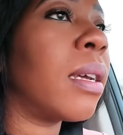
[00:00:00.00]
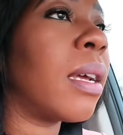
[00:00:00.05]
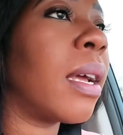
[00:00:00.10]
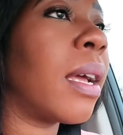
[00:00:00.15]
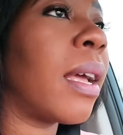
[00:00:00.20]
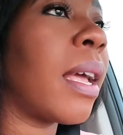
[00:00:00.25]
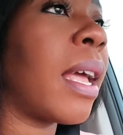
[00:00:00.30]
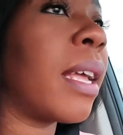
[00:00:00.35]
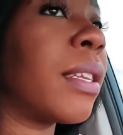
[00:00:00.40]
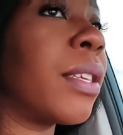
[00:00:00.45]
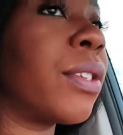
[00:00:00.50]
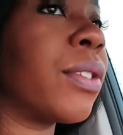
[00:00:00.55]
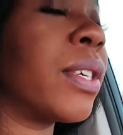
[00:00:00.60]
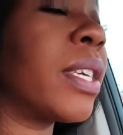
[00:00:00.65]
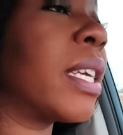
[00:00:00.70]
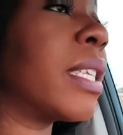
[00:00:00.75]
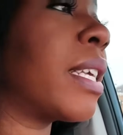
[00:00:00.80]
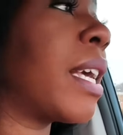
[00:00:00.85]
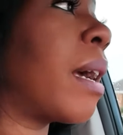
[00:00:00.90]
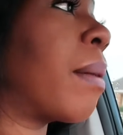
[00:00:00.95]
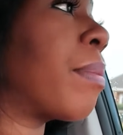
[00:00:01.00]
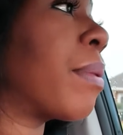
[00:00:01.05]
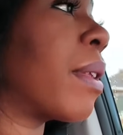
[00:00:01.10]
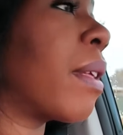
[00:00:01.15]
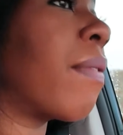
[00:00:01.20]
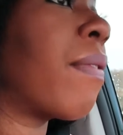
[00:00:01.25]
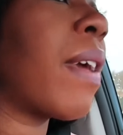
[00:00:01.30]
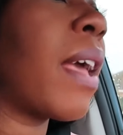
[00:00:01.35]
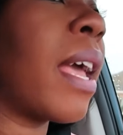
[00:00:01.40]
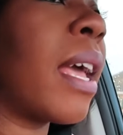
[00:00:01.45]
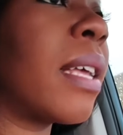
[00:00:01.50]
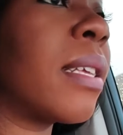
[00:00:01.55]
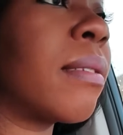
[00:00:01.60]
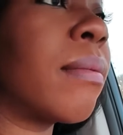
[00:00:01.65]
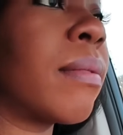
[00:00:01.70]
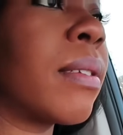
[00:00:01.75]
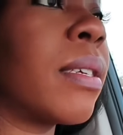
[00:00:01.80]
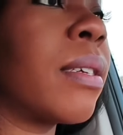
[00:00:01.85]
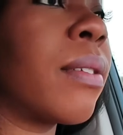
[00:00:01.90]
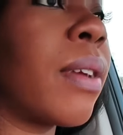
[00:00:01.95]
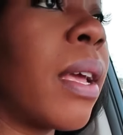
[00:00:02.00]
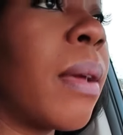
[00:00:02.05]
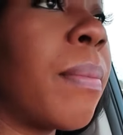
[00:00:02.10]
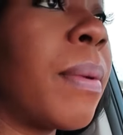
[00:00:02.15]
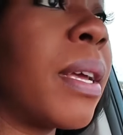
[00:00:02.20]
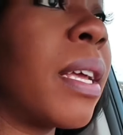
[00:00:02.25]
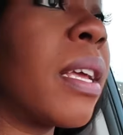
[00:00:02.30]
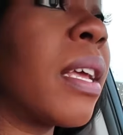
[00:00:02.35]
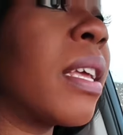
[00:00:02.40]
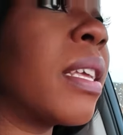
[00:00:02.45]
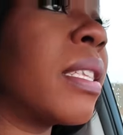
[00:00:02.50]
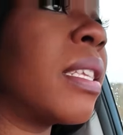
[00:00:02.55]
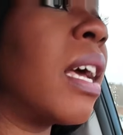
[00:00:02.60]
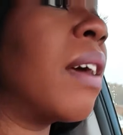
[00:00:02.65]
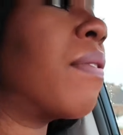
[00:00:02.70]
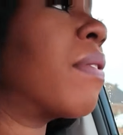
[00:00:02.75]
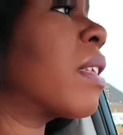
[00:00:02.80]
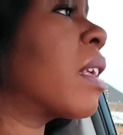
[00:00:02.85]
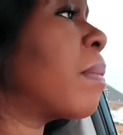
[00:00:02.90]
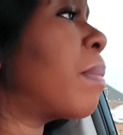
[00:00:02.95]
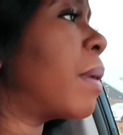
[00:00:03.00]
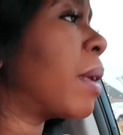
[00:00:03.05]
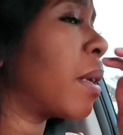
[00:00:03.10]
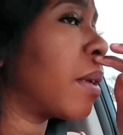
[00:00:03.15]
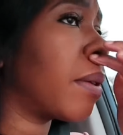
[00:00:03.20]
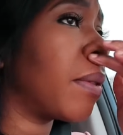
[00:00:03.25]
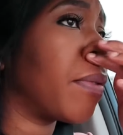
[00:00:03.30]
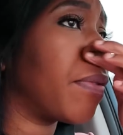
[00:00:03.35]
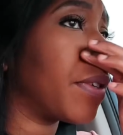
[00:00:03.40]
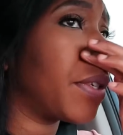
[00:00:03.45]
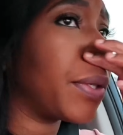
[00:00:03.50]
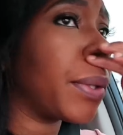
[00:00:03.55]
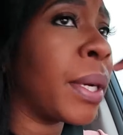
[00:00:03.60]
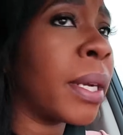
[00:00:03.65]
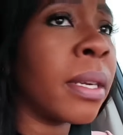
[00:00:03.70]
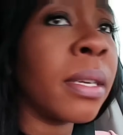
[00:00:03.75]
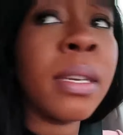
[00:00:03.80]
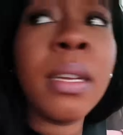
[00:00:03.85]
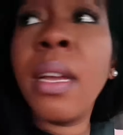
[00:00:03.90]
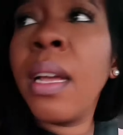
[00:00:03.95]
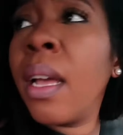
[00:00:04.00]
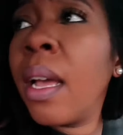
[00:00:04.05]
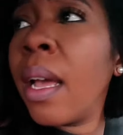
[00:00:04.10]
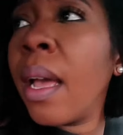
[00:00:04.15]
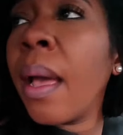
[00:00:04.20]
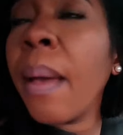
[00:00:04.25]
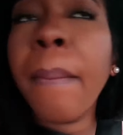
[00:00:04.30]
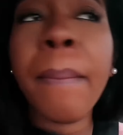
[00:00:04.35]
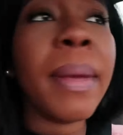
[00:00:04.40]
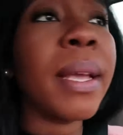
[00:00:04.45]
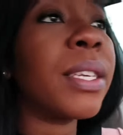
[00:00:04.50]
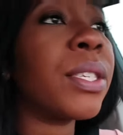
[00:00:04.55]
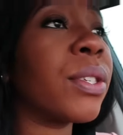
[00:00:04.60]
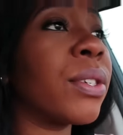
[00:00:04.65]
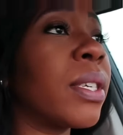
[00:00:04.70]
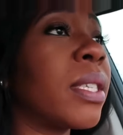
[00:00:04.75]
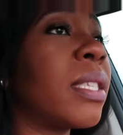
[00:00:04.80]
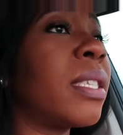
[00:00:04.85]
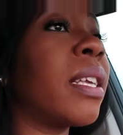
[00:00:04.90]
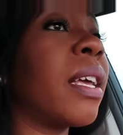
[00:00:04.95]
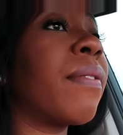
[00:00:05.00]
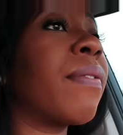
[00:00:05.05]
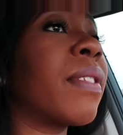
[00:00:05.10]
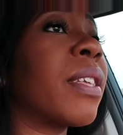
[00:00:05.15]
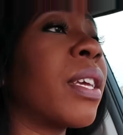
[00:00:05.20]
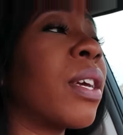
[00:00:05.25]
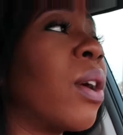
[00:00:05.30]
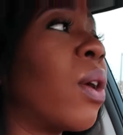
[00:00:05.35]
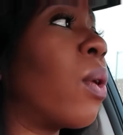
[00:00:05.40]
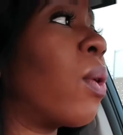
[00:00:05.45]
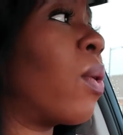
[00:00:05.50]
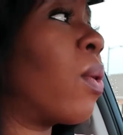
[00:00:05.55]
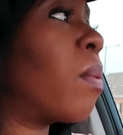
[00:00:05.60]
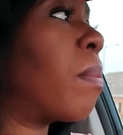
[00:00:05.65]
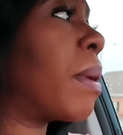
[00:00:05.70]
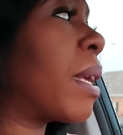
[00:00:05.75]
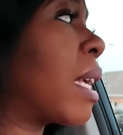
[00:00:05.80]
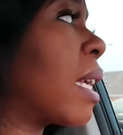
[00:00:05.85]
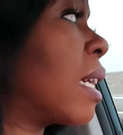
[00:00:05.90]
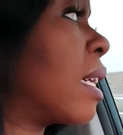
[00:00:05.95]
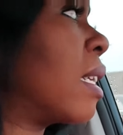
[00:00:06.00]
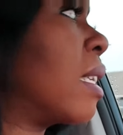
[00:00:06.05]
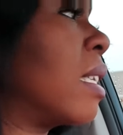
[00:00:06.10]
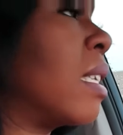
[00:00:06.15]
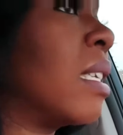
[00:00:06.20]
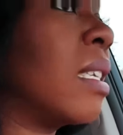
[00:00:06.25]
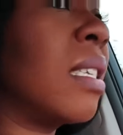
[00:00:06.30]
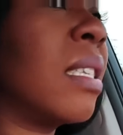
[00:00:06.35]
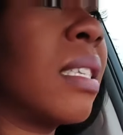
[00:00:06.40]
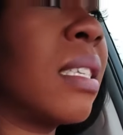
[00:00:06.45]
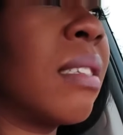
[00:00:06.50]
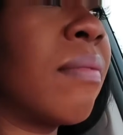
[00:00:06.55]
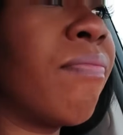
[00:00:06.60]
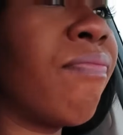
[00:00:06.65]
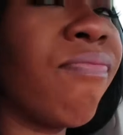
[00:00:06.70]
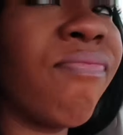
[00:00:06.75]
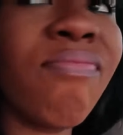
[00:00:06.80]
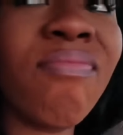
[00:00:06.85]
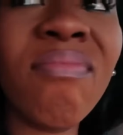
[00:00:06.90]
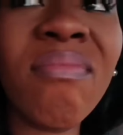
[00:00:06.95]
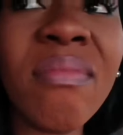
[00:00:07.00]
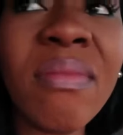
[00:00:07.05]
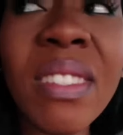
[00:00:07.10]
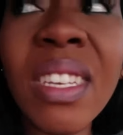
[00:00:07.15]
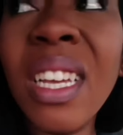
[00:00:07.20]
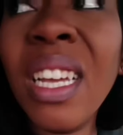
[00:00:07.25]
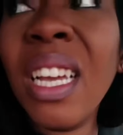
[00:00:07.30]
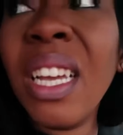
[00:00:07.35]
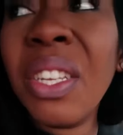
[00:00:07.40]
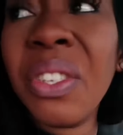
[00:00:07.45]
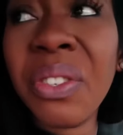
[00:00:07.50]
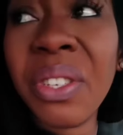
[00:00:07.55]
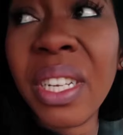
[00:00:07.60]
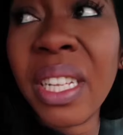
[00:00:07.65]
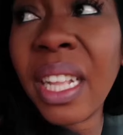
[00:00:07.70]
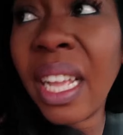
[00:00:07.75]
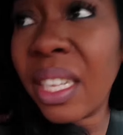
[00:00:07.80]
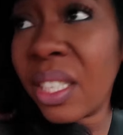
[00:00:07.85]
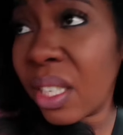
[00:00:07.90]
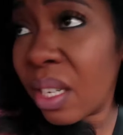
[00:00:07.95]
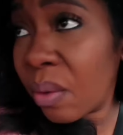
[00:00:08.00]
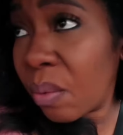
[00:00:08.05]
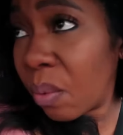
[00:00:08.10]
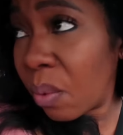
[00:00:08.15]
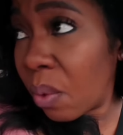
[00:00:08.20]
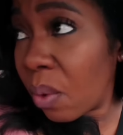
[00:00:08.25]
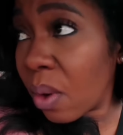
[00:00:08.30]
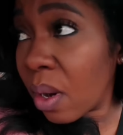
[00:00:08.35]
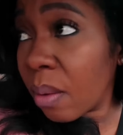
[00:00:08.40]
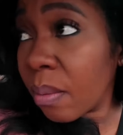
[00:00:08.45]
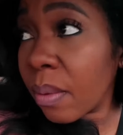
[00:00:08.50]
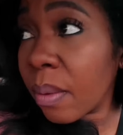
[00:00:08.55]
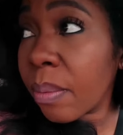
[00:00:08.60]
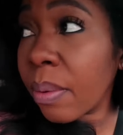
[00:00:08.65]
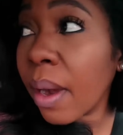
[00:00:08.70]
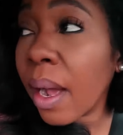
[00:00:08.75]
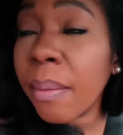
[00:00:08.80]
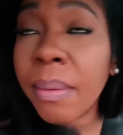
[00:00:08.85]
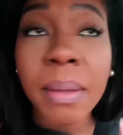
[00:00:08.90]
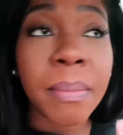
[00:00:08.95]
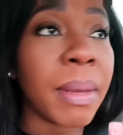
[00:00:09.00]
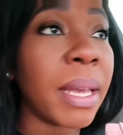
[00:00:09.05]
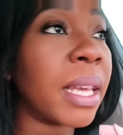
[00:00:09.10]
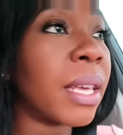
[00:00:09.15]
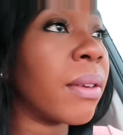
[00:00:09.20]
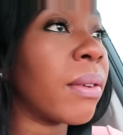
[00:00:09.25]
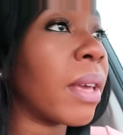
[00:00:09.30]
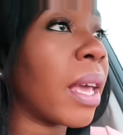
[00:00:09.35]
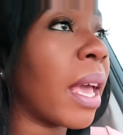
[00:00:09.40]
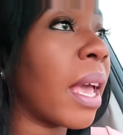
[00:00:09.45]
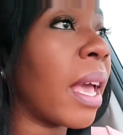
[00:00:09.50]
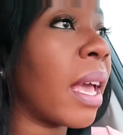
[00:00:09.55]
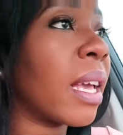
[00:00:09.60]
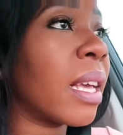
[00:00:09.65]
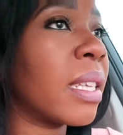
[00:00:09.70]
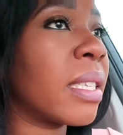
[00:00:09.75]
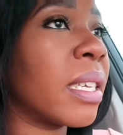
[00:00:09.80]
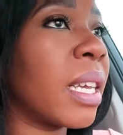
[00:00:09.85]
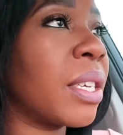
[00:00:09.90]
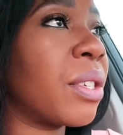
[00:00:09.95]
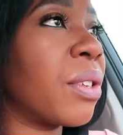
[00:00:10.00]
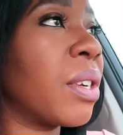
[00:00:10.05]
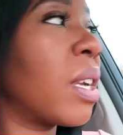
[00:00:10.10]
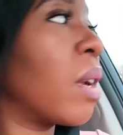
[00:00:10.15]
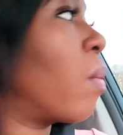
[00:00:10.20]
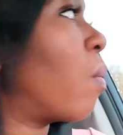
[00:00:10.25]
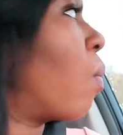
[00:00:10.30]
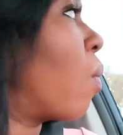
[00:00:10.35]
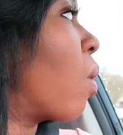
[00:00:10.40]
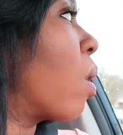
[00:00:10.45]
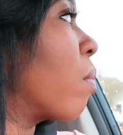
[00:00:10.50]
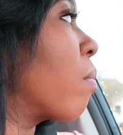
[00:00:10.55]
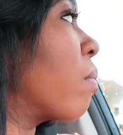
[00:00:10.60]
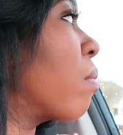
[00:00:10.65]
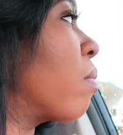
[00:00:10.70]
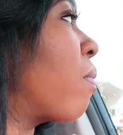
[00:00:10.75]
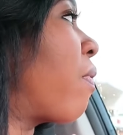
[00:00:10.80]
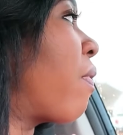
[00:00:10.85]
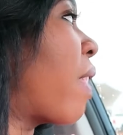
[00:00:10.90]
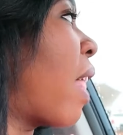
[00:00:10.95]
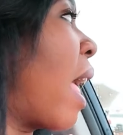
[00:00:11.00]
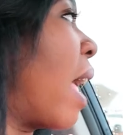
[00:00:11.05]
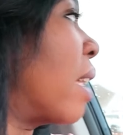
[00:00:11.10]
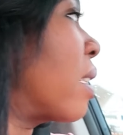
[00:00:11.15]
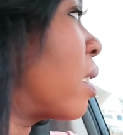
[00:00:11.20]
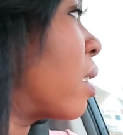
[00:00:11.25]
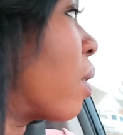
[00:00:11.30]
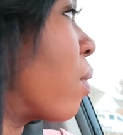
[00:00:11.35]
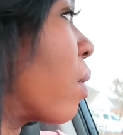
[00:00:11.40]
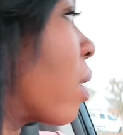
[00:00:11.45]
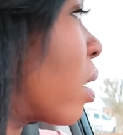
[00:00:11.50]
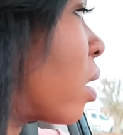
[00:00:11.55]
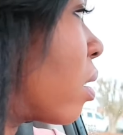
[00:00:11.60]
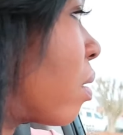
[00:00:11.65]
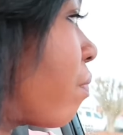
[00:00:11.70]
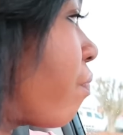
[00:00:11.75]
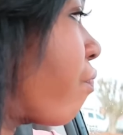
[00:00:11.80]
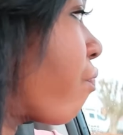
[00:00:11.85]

I had to drink it down pretty fast. I was like, okay, but definitely put it in the refrigerator. Make sure it's definitely cold because drinking that junk warm would probably make you gag. It's like drinking warm flat soda.